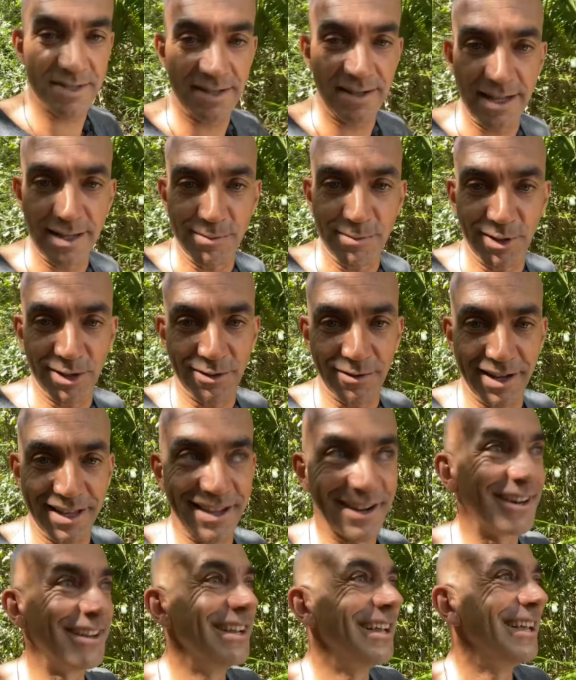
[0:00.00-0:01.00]
an animal over
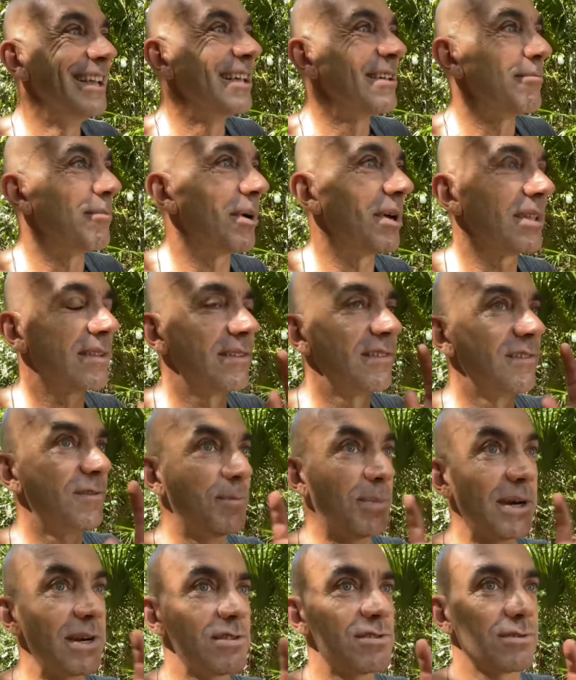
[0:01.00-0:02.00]
here, but
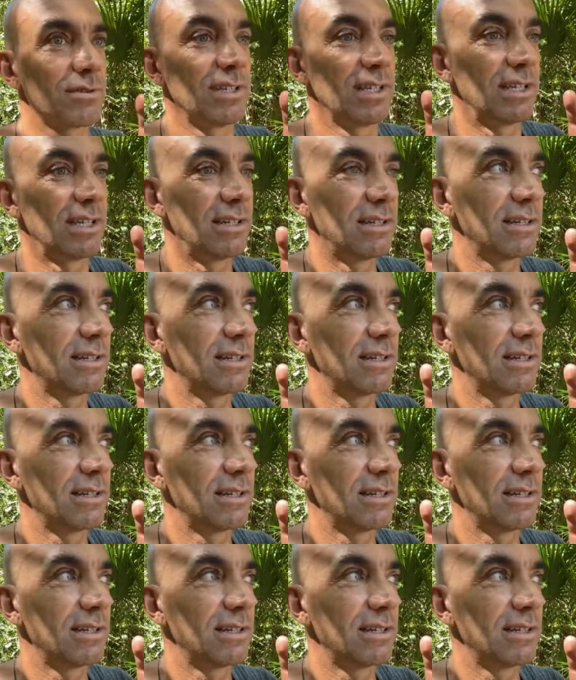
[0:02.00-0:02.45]
spiritually.